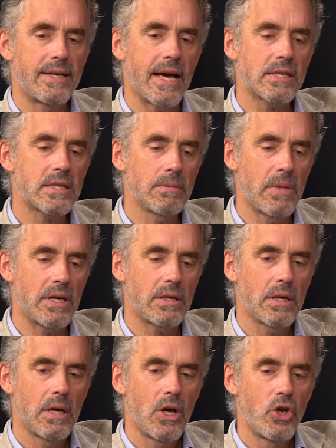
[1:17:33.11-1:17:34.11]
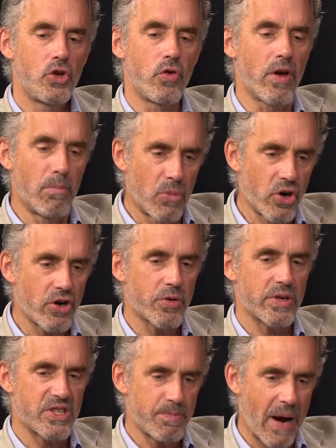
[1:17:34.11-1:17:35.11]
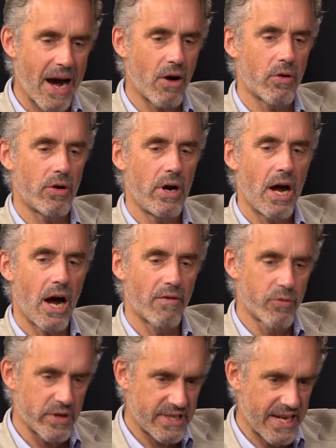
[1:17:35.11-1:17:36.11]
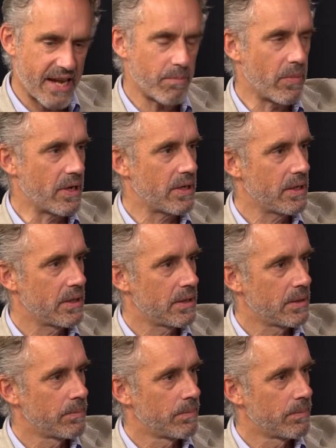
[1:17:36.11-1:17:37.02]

A testament to the murderous power of resentment.